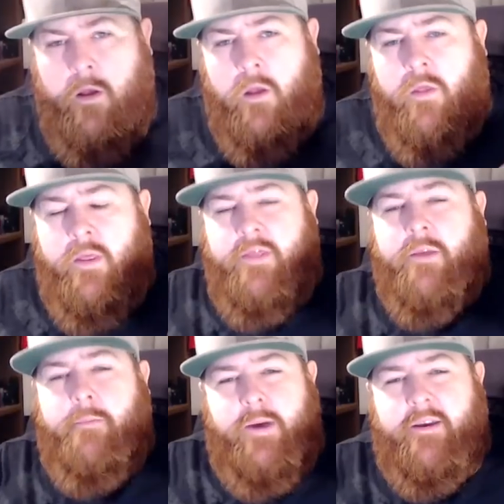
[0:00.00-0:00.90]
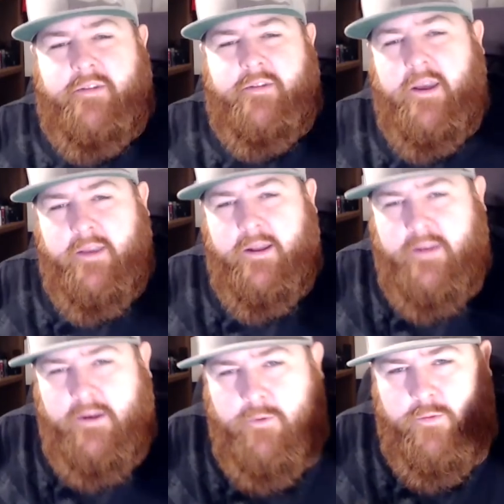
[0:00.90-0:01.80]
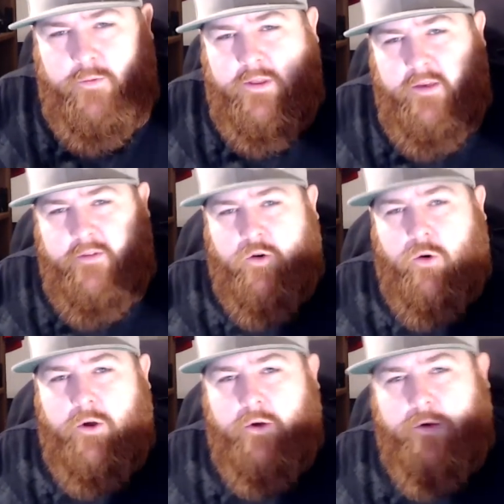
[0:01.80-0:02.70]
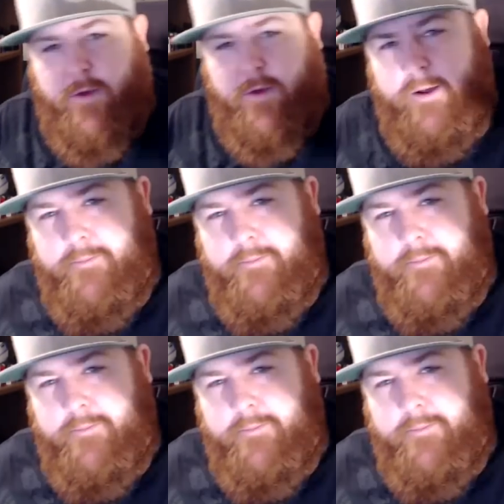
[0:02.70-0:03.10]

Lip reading: Then the biggest thing they did was with these coils, right?